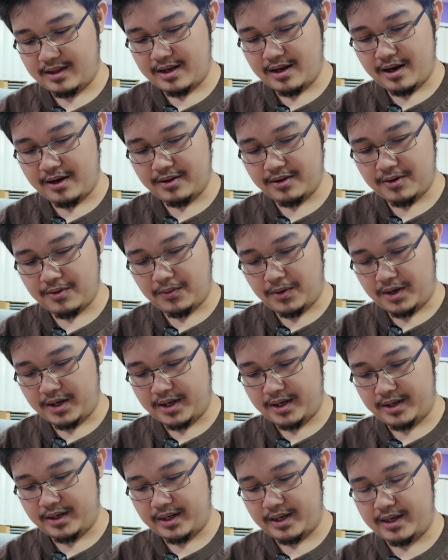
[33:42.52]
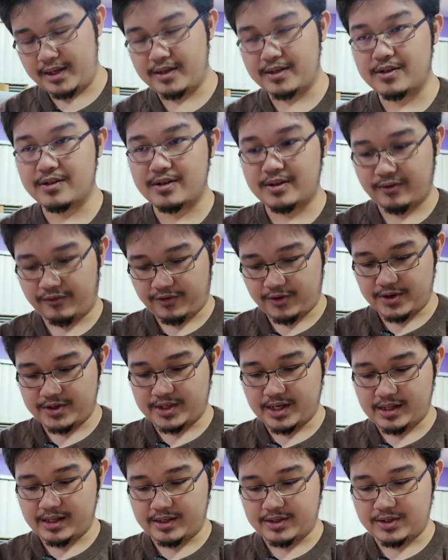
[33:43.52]
the other one is for
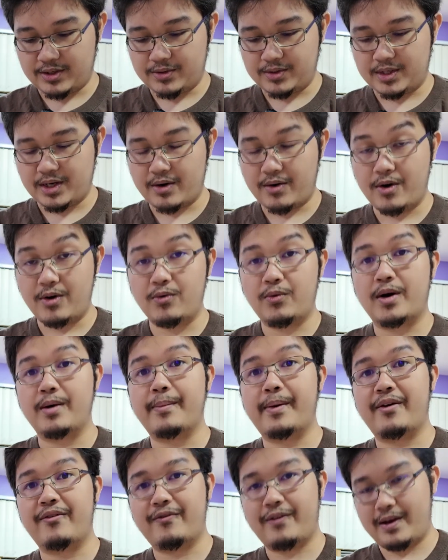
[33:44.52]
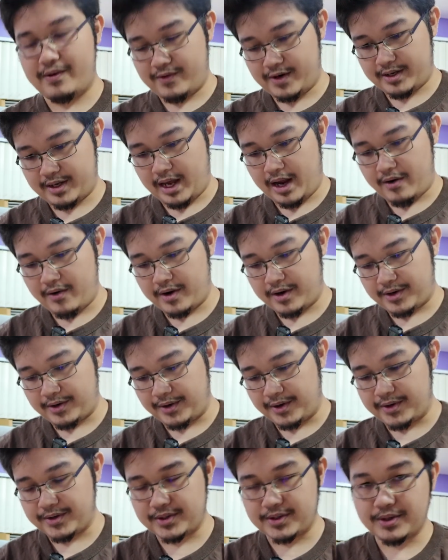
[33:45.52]
Zenless Zone Zero, one of my favorite
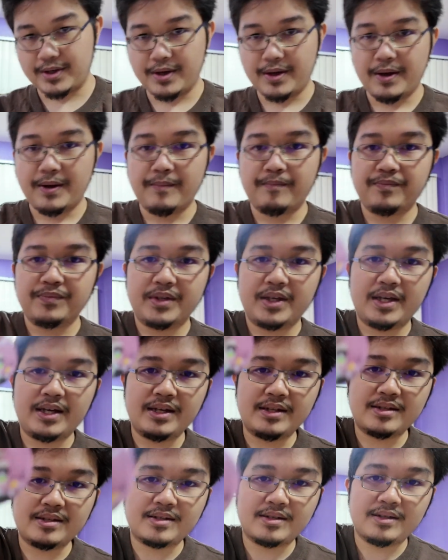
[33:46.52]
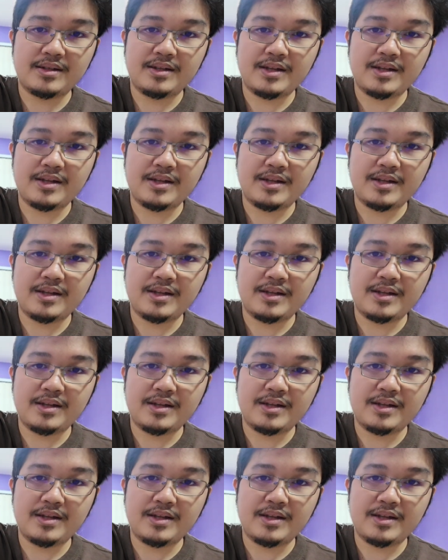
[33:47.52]
characters. It's